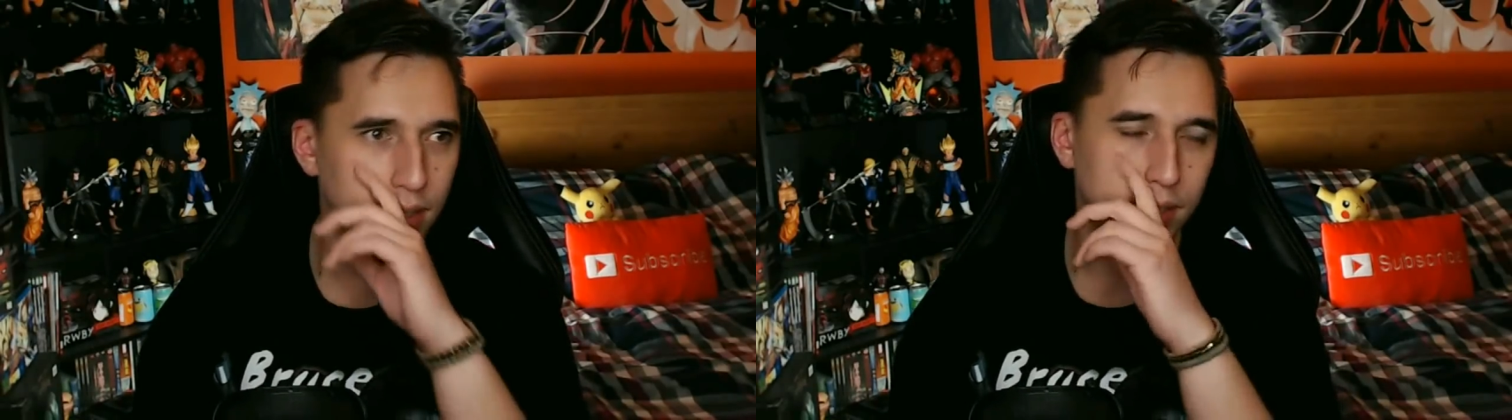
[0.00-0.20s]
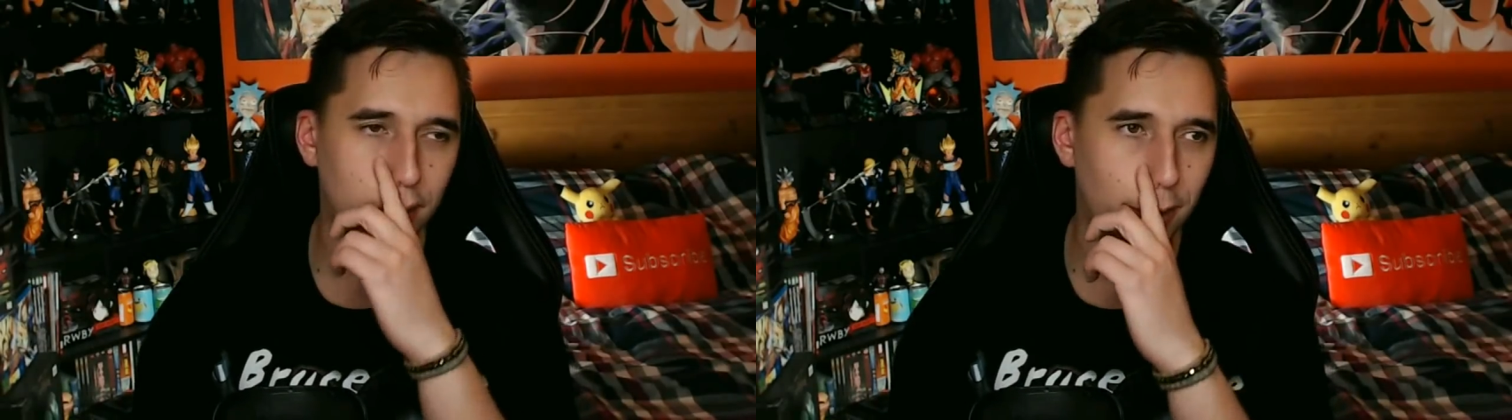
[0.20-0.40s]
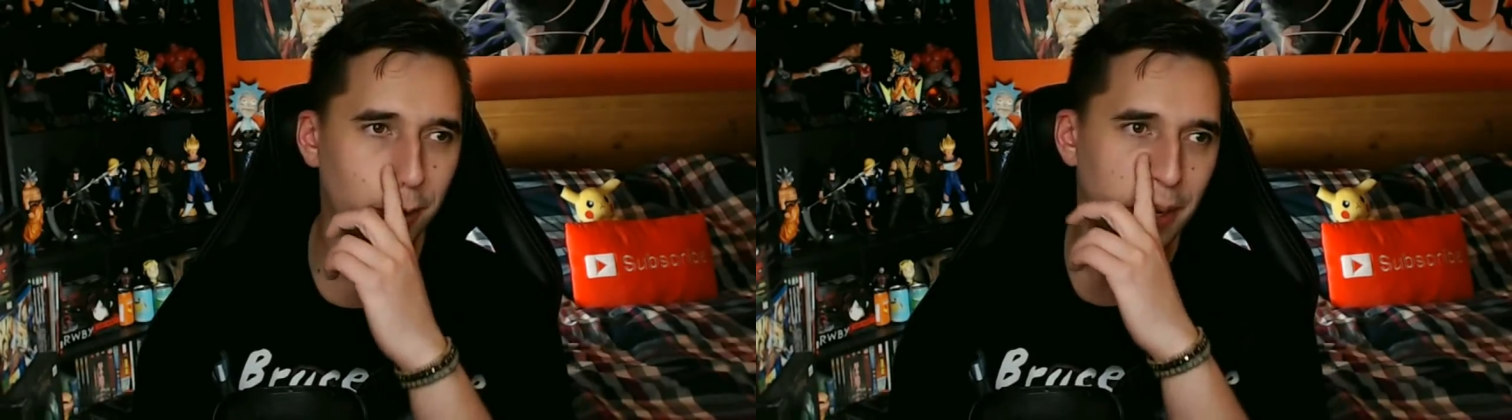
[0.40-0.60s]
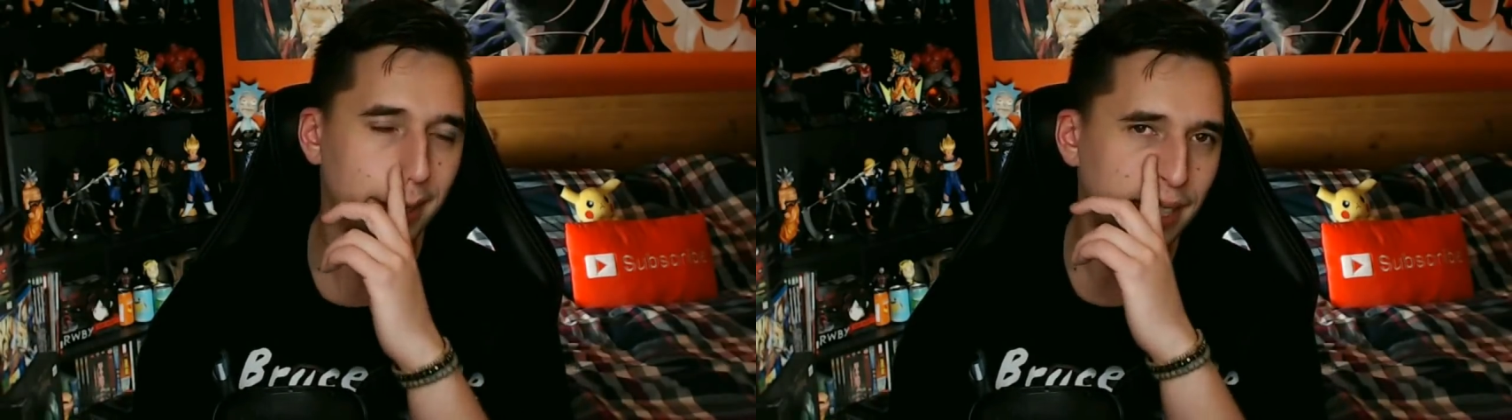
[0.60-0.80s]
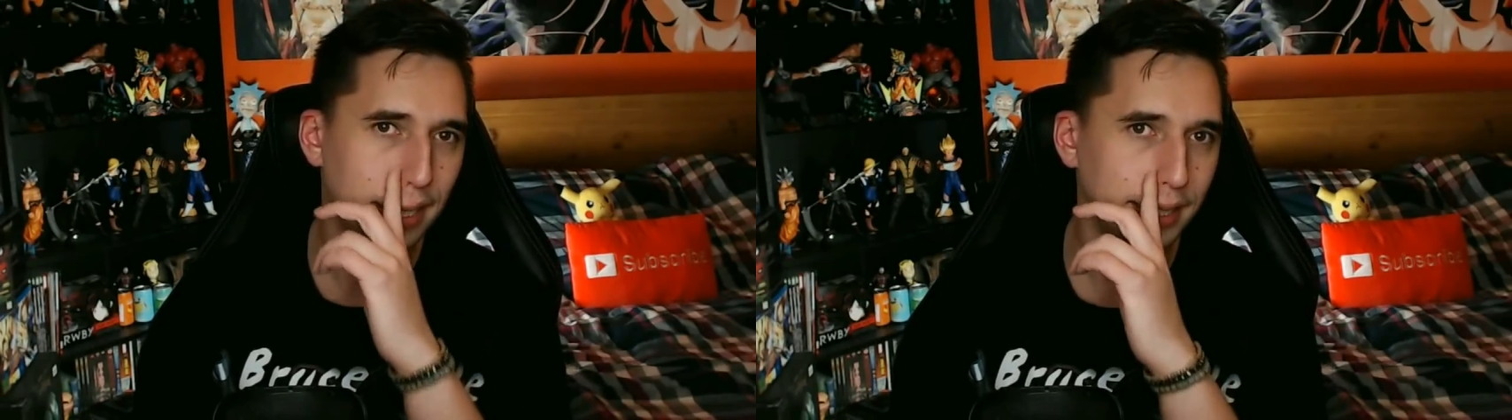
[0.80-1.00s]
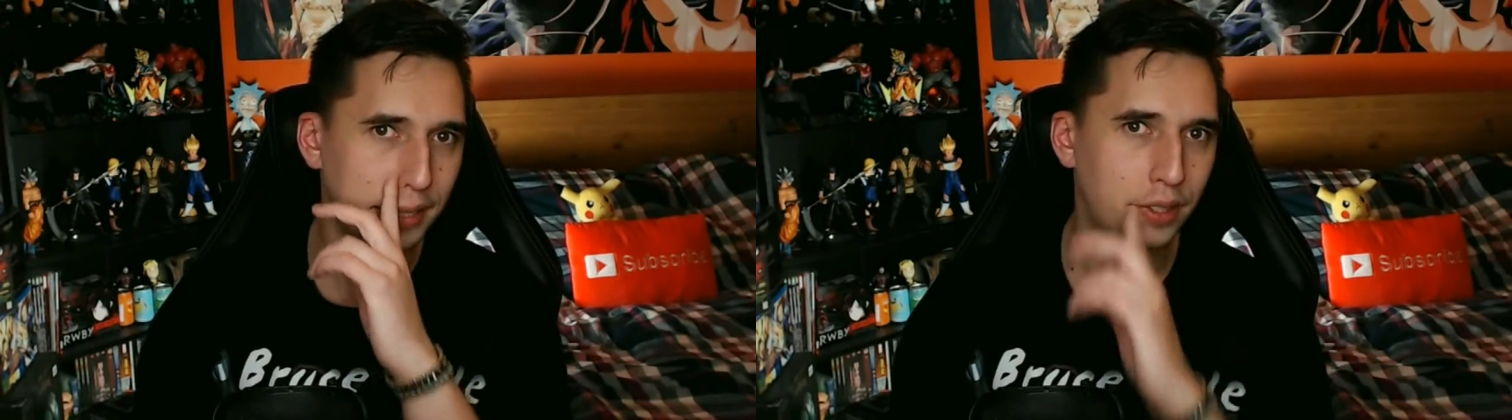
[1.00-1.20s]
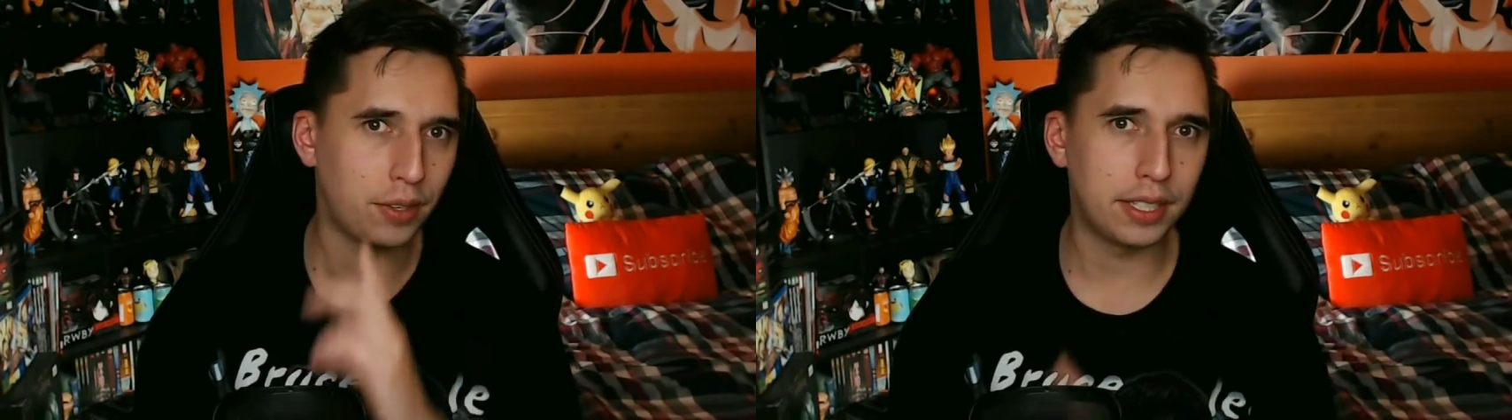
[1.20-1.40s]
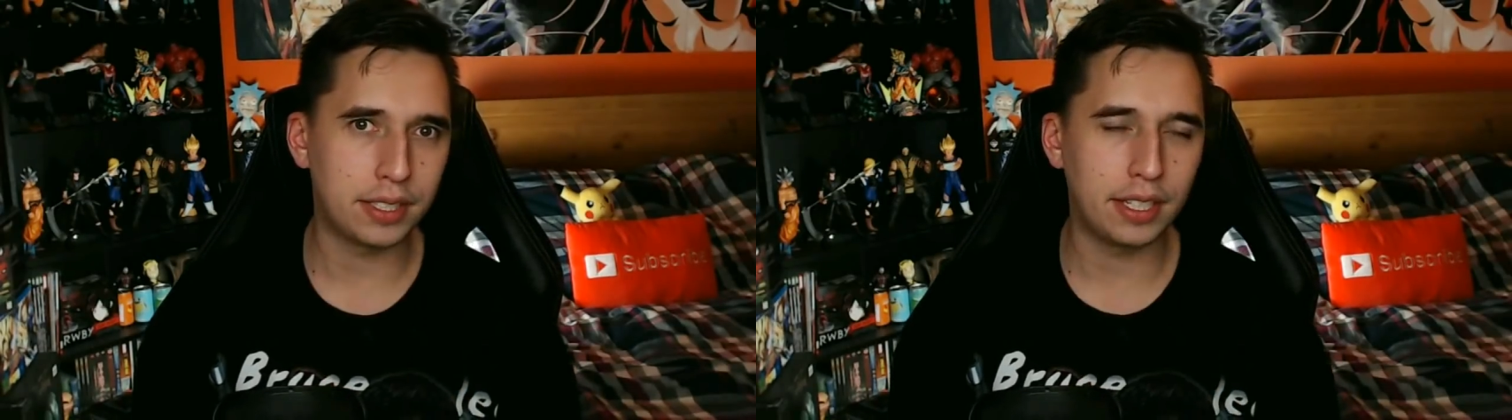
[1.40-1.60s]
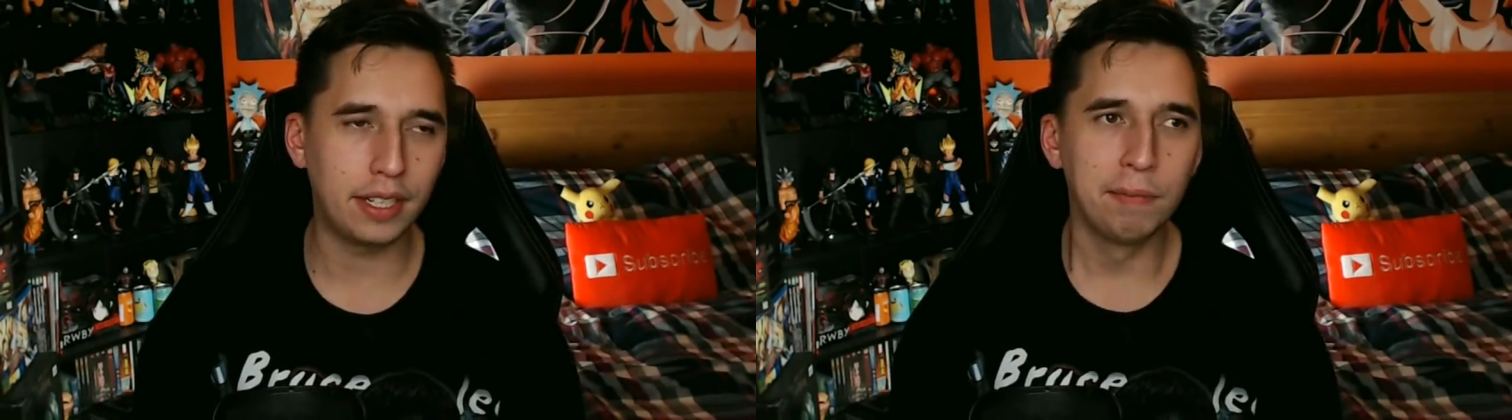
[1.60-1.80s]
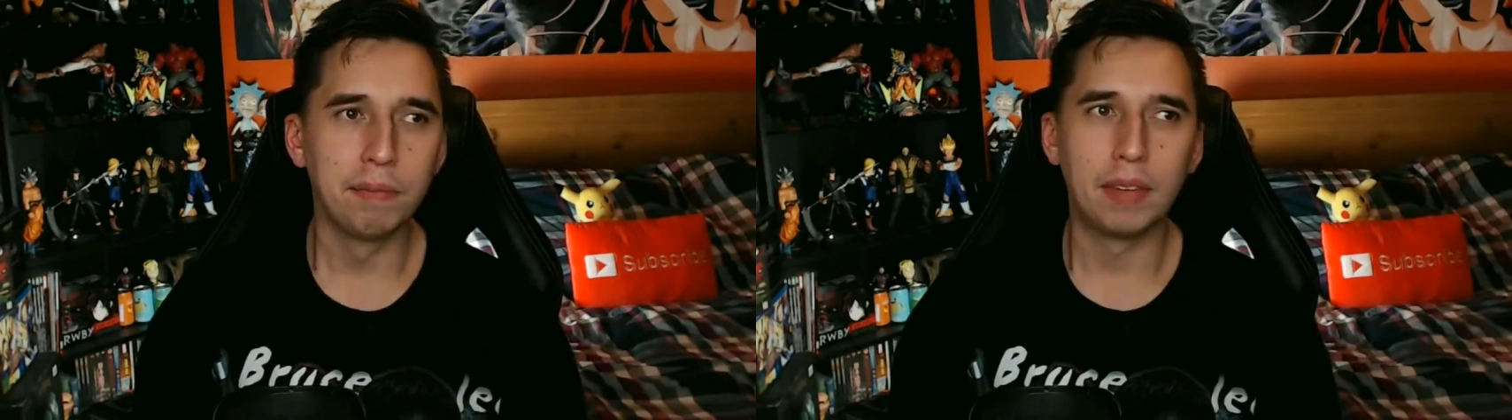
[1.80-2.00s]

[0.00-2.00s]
So I think that's interesting.